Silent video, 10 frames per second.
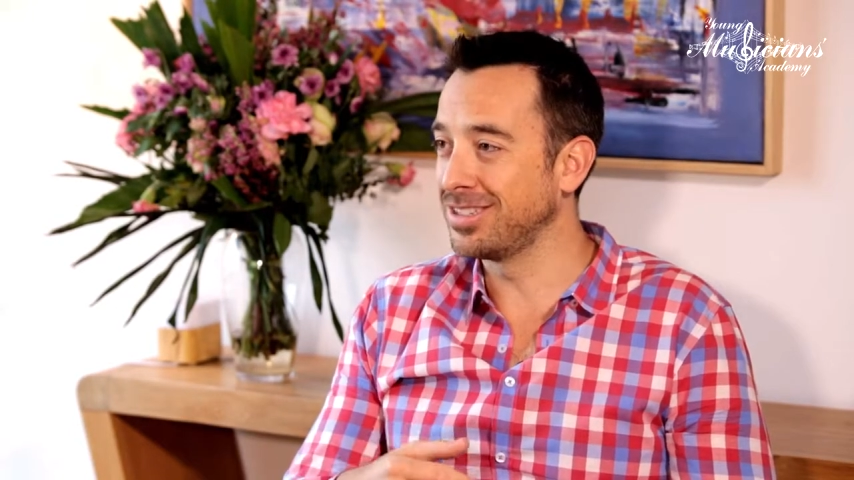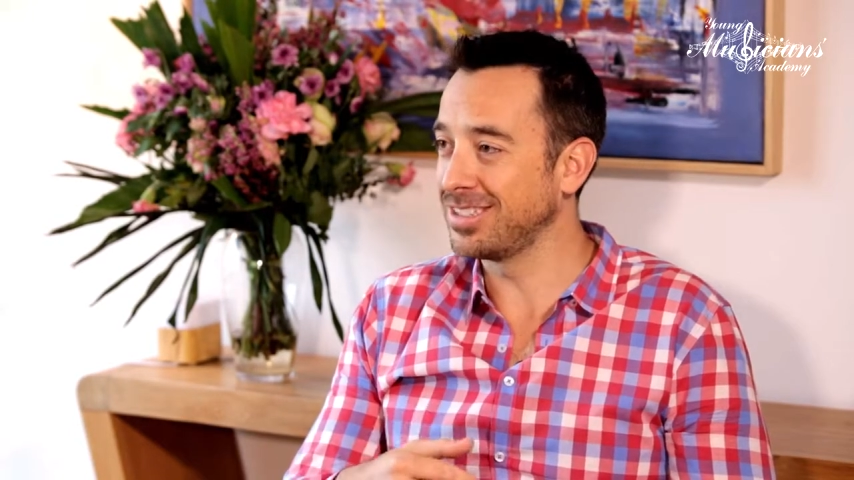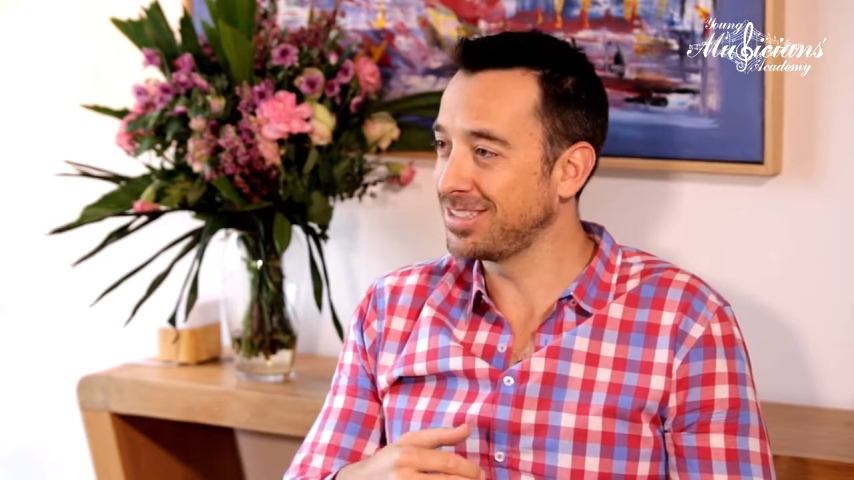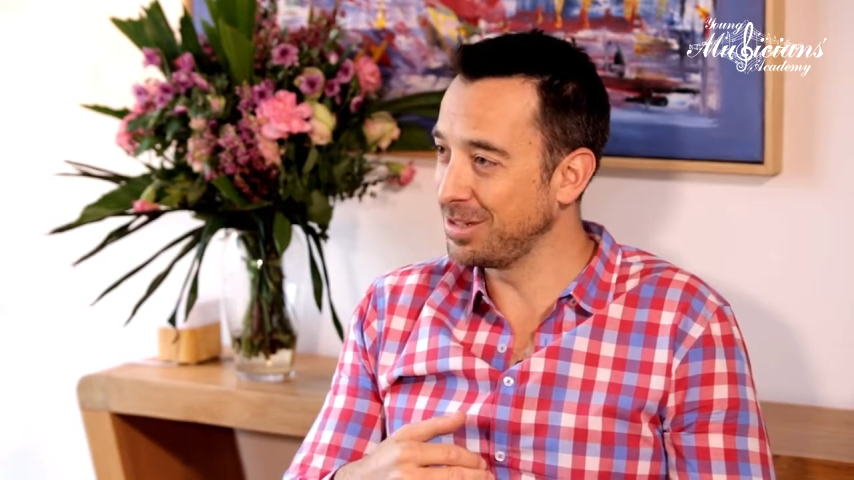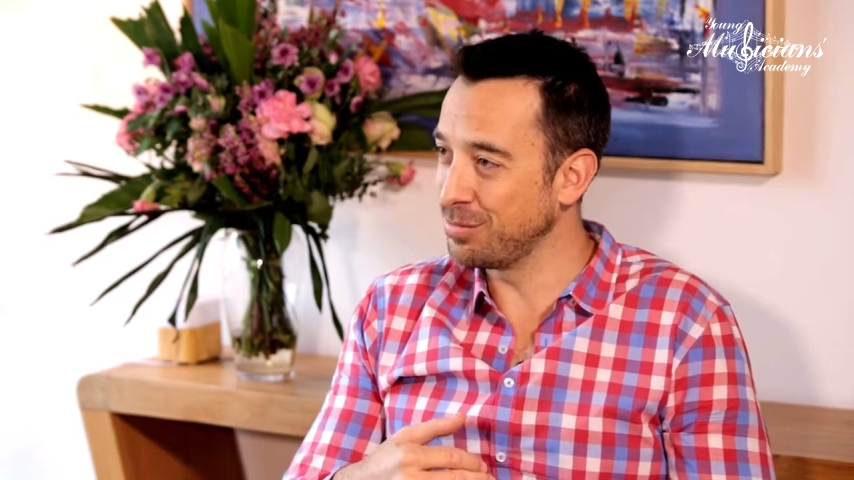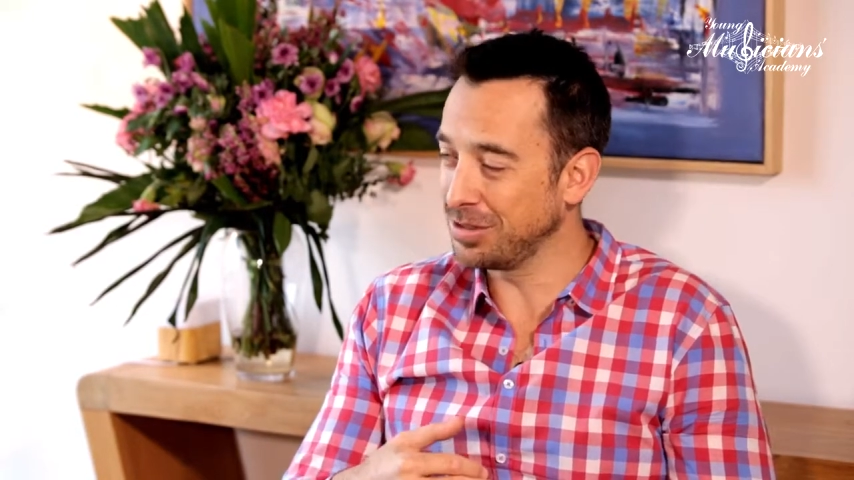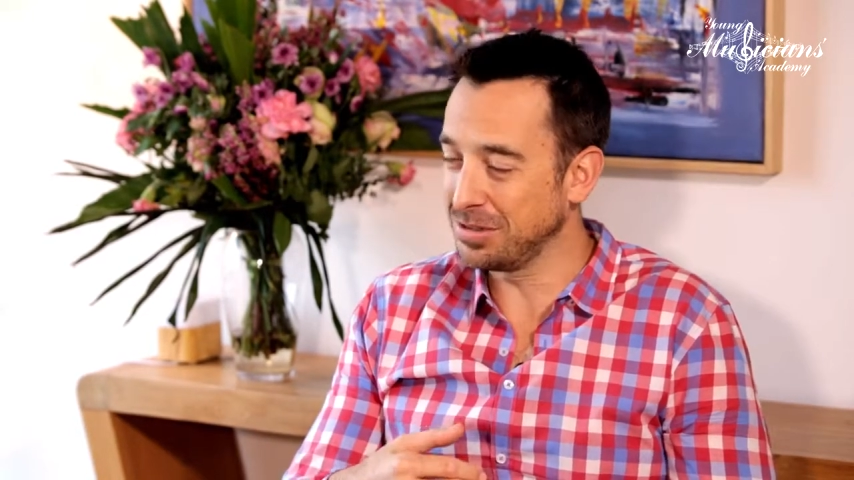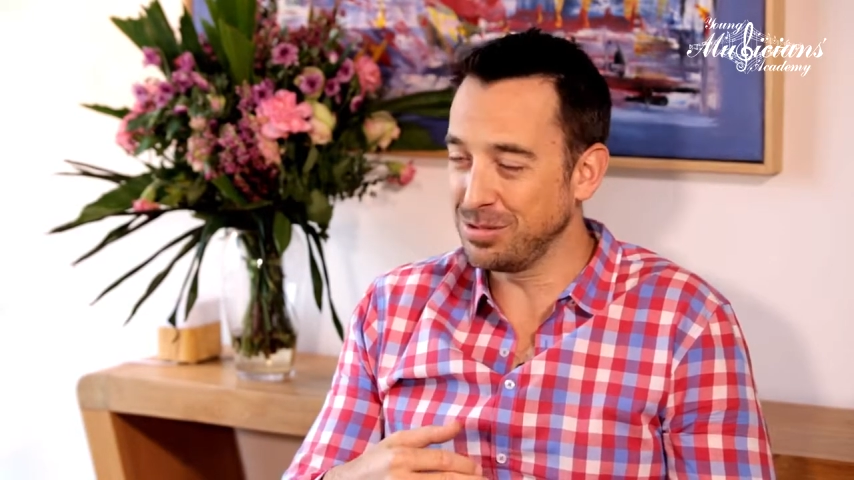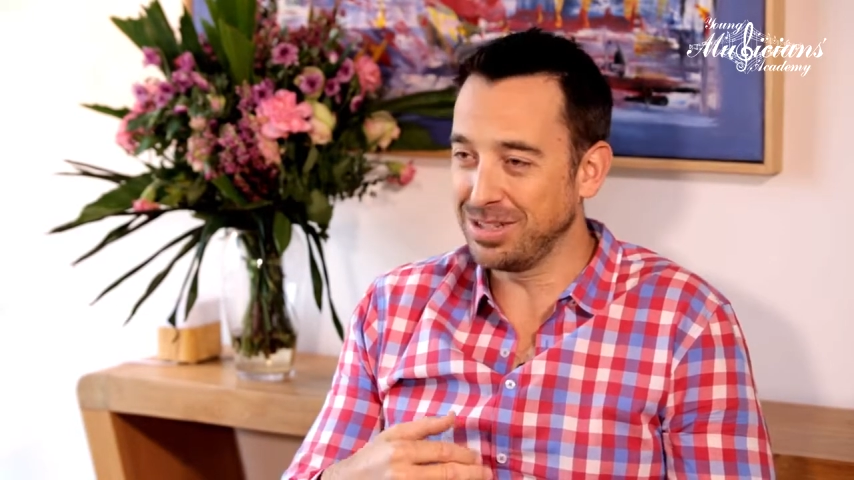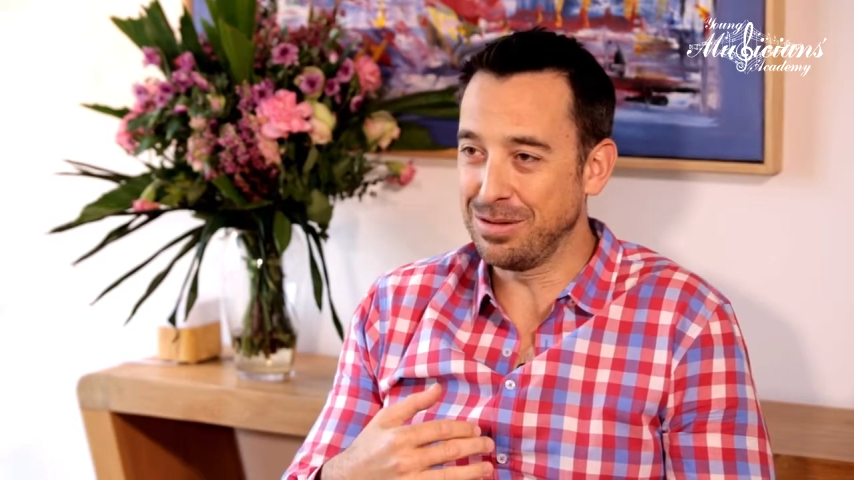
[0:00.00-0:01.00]
because that's an
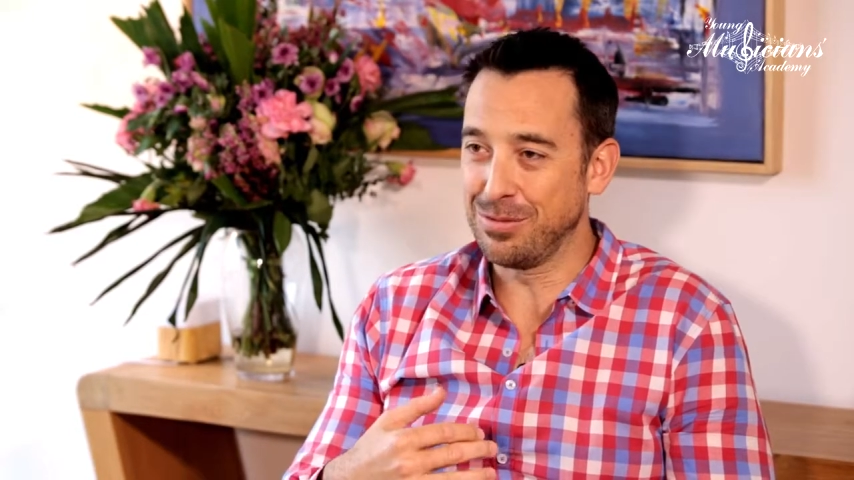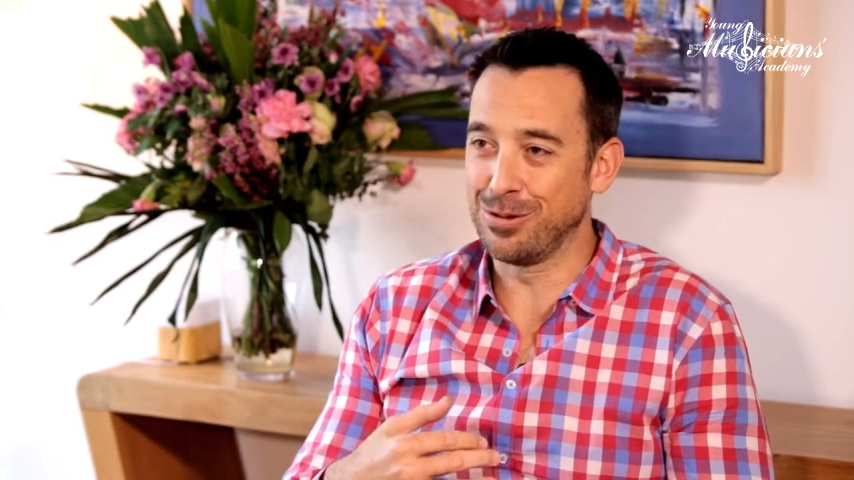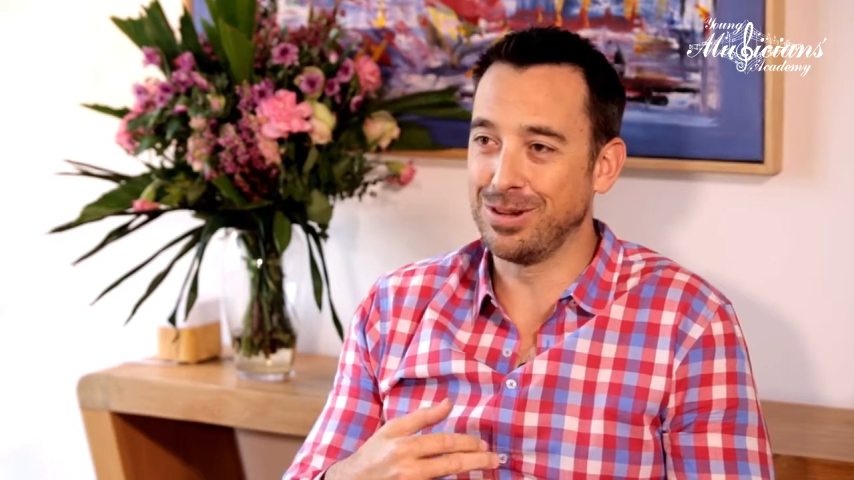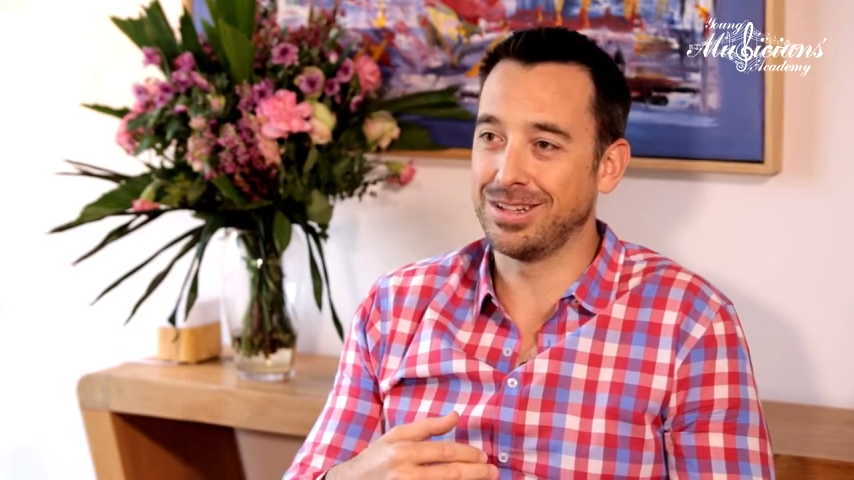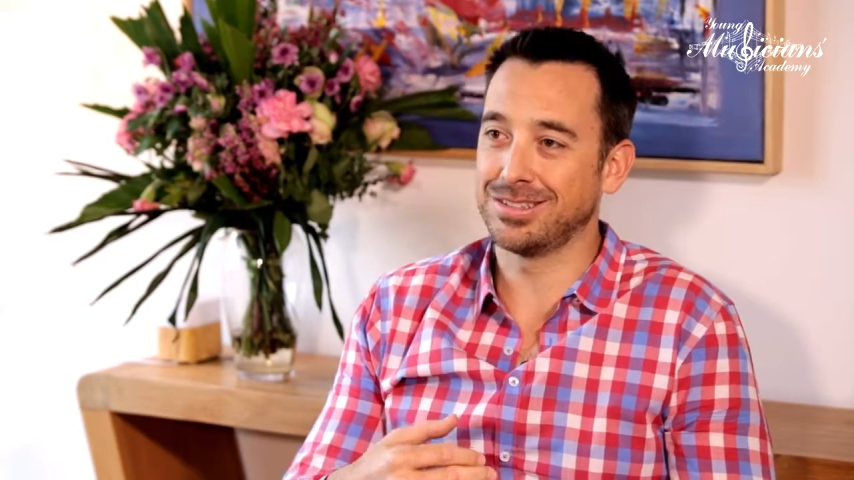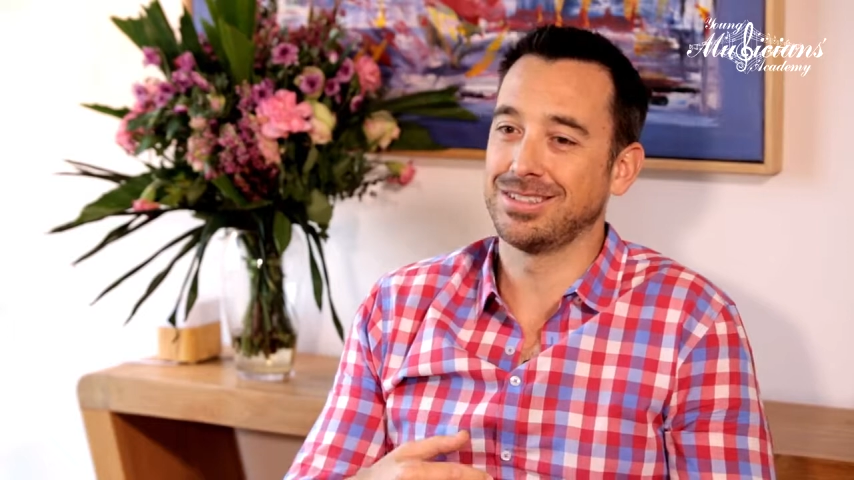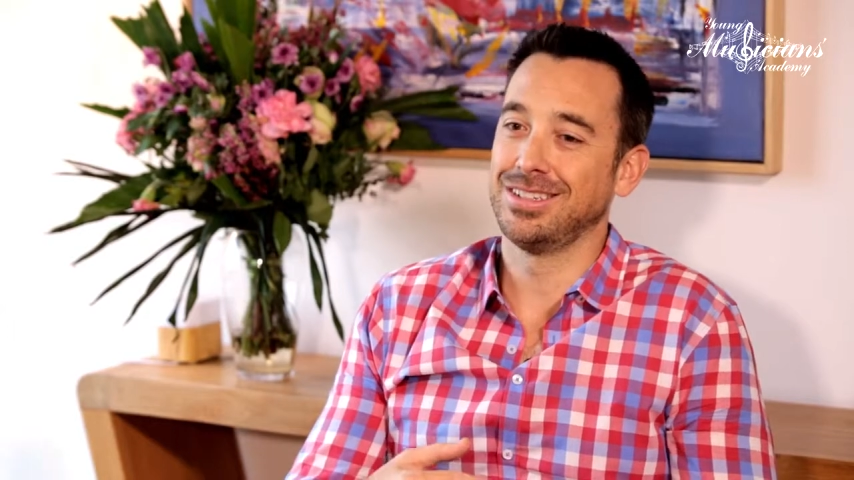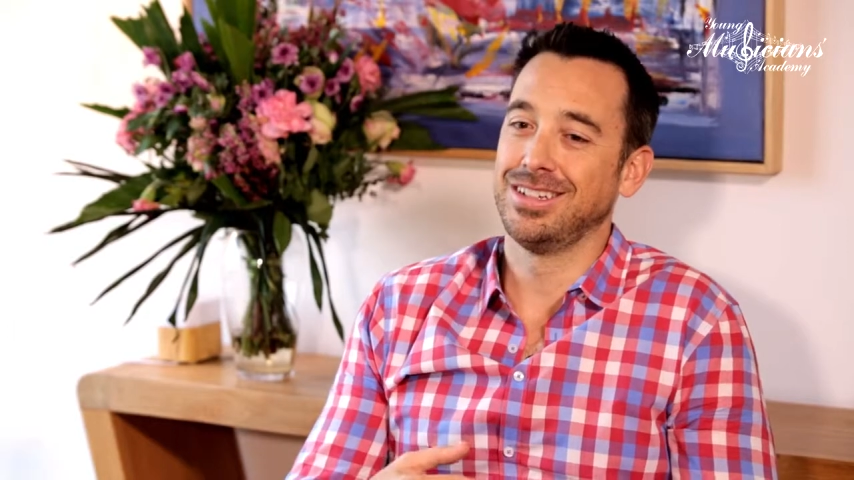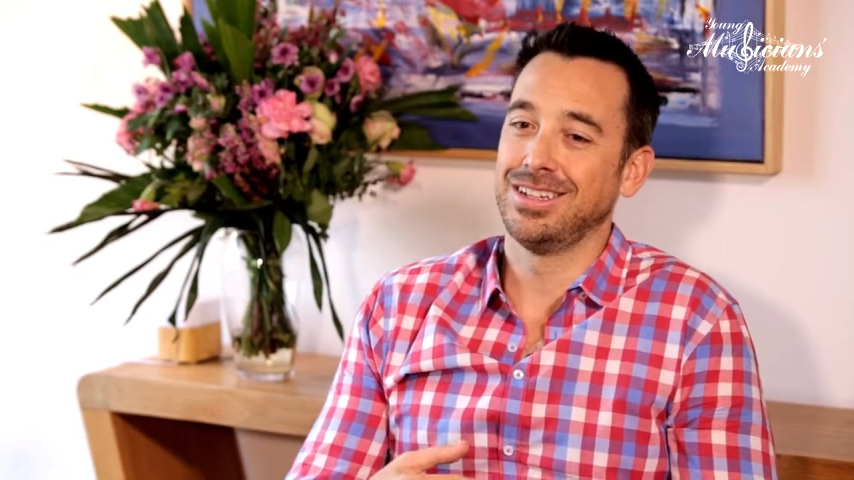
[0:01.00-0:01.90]
impossibility, more or less.